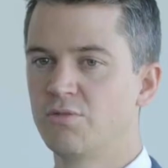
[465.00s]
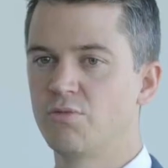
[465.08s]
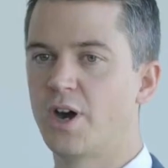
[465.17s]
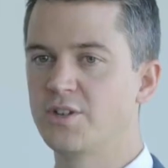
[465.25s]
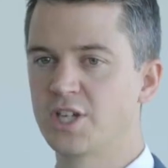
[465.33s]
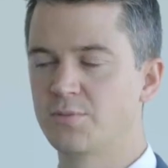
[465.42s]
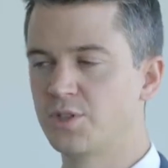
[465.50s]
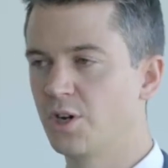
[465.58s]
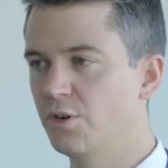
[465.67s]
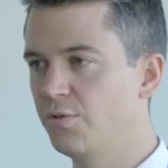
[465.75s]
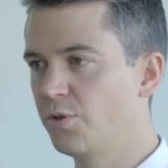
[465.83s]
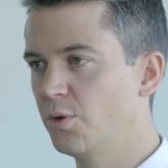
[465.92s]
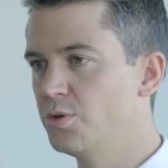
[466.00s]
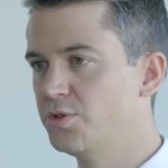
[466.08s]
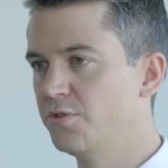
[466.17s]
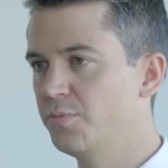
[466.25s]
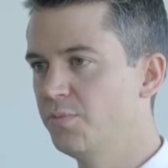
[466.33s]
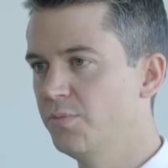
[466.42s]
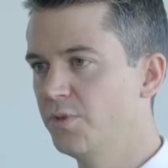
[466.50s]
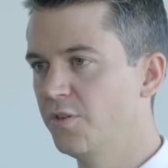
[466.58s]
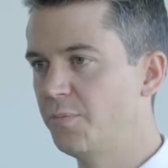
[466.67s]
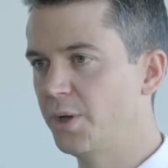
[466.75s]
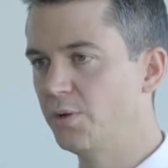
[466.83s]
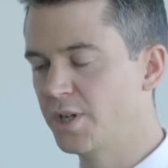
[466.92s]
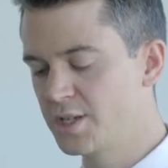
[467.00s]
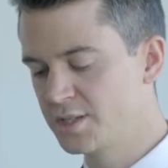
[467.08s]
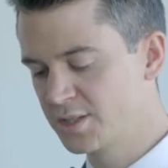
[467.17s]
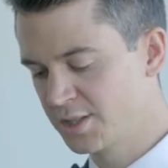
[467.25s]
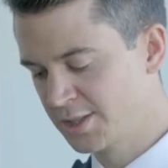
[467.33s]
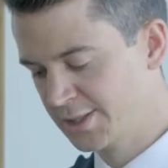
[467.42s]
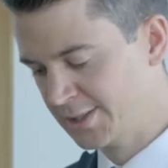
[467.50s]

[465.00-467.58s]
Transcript: right up to whole floors of buildings.